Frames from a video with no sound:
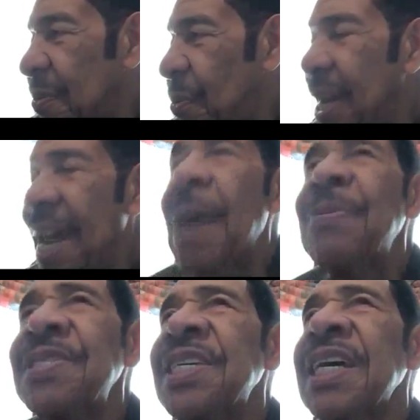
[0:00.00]
what
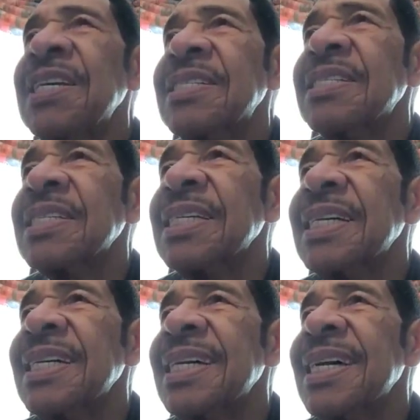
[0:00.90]
happens is
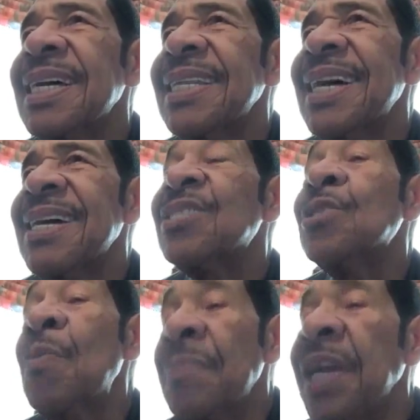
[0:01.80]
there are
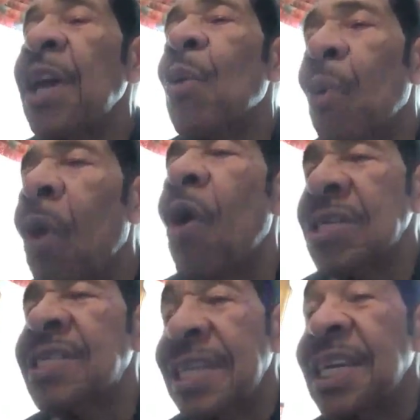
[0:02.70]
so many
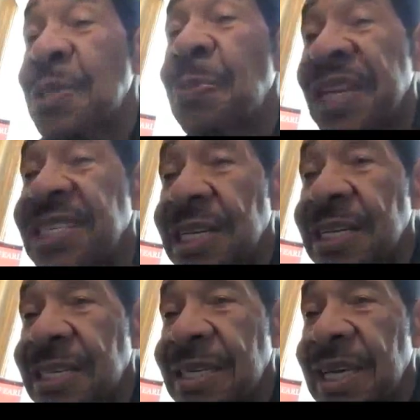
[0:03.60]
awards in this
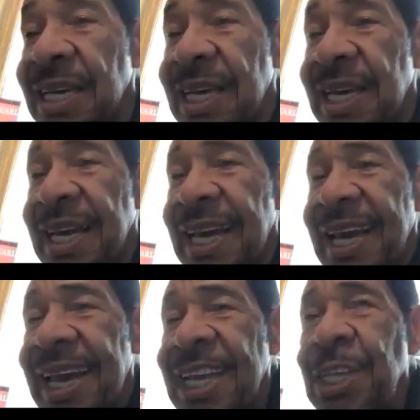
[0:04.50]
business.
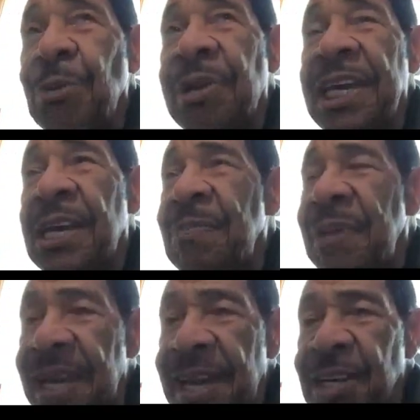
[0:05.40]
And you get them
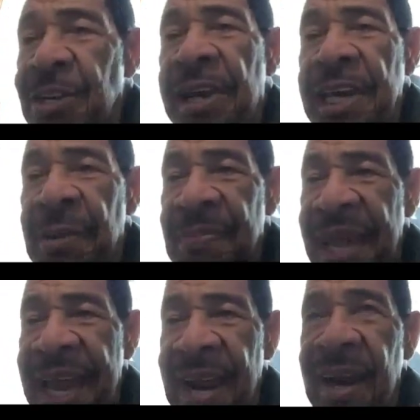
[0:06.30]
here and you get them
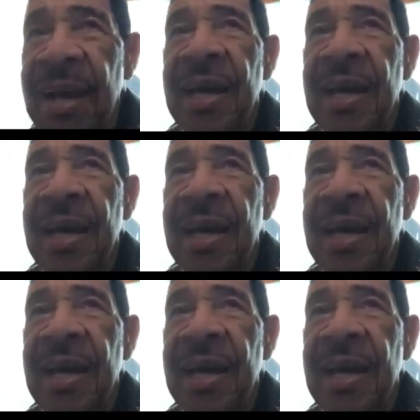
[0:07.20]
there.